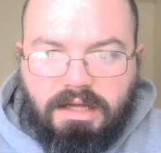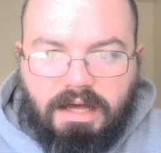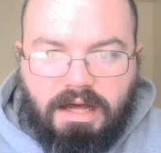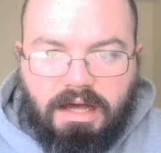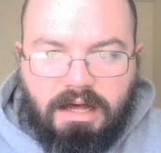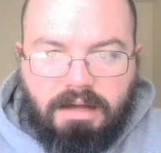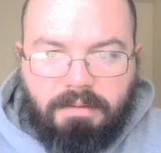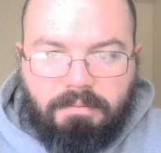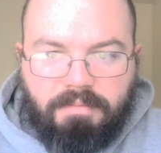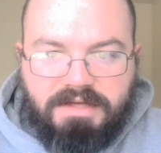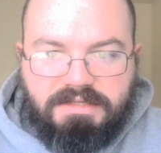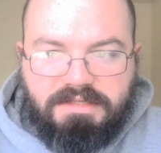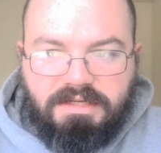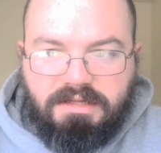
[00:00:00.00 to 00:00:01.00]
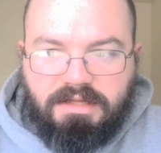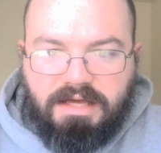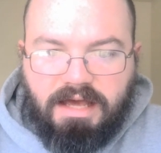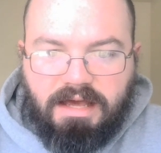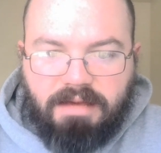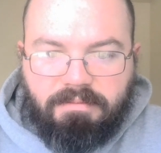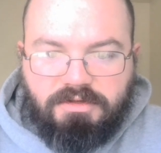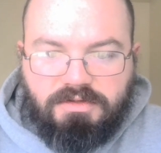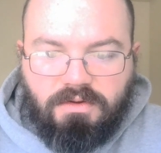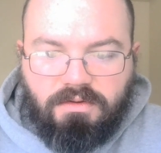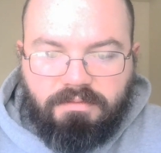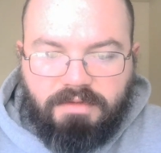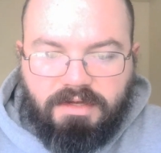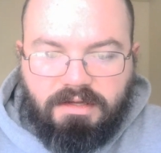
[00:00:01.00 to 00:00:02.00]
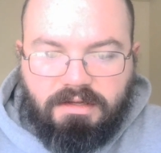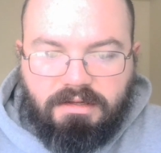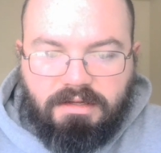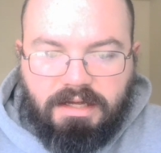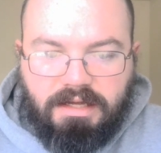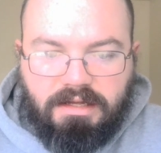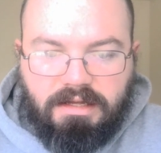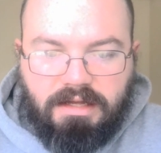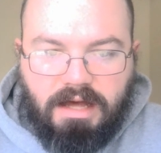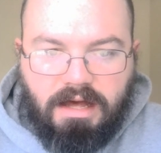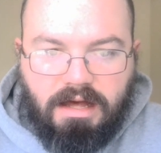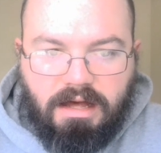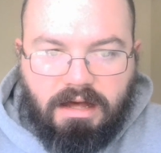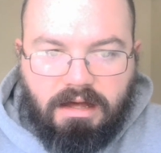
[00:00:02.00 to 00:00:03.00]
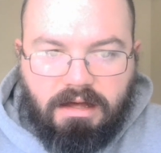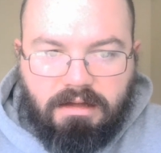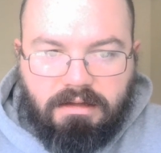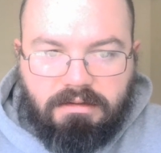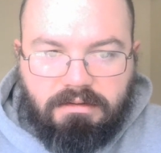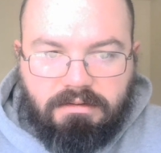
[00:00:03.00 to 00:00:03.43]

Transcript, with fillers: Um, basically came and told me, uh,